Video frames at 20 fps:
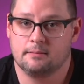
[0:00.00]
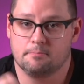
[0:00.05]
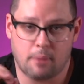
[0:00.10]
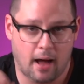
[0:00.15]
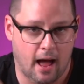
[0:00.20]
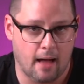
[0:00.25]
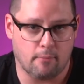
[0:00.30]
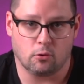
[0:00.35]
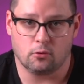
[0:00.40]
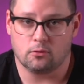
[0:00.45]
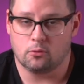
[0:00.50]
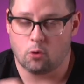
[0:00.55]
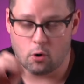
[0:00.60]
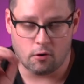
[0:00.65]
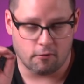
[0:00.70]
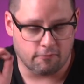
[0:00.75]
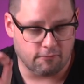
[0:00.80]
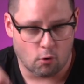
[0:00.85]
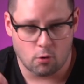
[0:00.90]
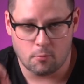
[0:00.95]
Bible
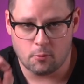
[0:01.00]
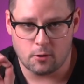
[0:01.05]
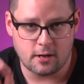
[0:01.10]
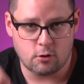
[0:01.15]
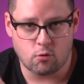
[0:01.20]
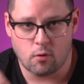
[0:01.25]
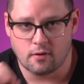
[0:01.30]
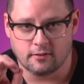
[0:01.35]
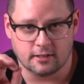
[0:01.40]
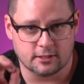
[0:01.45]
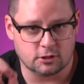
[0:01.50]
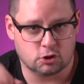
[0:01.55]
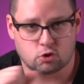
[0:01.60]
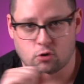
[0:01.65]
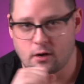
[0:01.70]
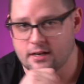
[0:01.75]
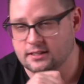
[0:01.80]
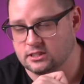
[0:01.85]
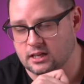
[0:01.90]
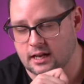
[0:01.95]
or a formal equivalence
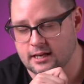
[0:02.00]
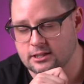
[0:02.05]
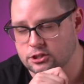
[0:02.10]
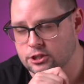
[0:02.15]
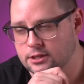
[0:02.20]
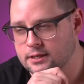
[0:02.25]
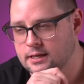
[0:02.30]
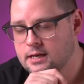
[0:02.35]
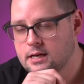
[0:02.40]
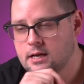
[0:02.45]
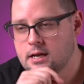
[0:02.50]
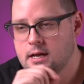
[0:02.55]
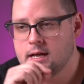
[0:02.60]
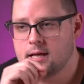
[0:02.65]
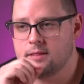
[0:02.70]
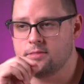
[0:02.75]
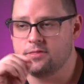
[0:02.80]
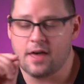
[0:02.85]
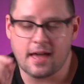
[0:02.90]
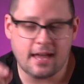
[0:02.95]
translation.
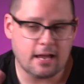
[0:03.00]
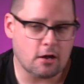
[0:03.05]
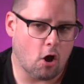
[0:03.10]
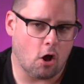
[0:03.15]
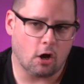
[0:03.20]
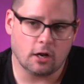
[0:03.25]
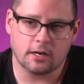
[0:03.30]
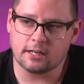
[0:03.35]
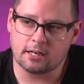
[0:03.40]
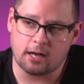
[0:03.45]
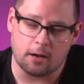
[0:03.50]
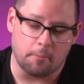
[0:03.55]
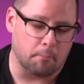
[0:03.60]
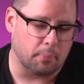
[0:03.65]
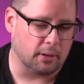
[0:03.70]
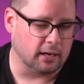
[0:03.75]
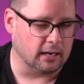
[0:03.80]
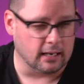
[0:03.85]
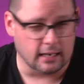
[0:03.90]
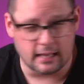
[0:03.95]
They call it a
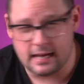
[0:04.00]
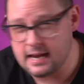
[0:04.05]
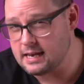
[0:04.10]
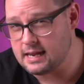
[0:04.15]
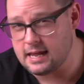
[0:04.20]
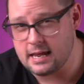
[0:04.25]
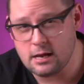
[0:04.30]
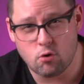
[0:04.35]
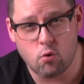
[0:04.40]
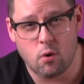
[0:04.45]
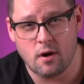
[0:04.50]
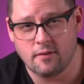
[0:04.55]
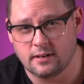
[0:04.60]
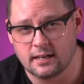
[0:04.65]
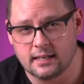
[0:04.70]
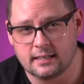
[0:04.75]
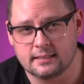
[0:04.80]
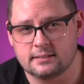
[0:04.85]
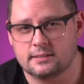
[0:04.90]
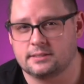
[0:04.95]
complete
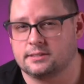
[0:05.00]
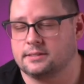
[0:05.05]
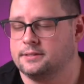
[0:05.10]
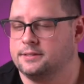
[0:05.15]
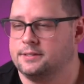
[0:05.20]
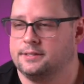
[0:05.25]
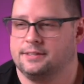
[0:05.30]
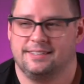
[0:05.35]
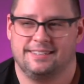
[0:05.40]
equivalence.